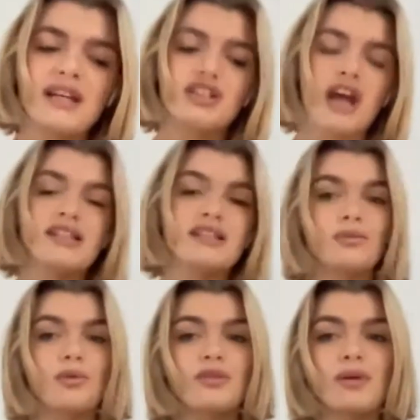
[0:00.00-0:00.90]
and Joss,
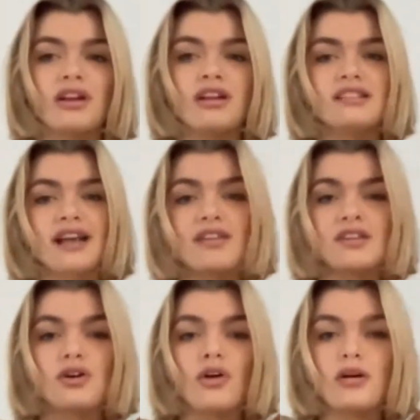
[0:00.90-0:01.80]
with modeling together
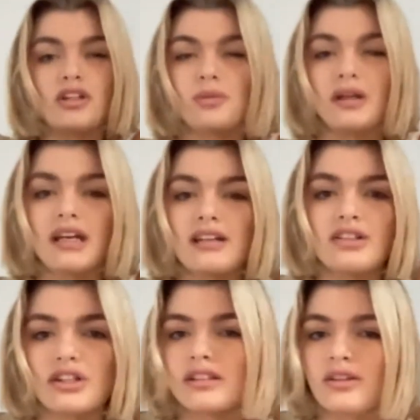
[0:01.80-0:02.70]
so much, we can
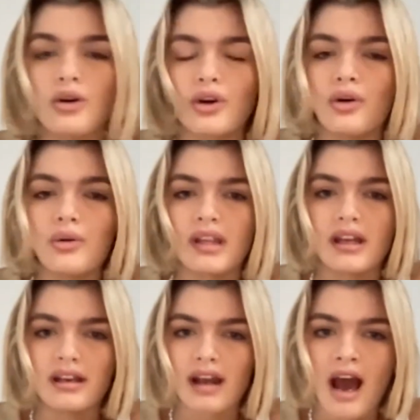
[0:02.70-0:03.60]
just sort of go with
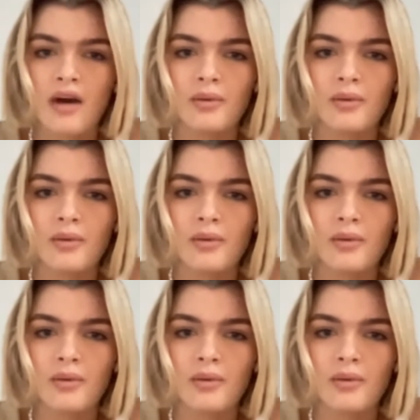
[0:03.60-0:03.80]
it now.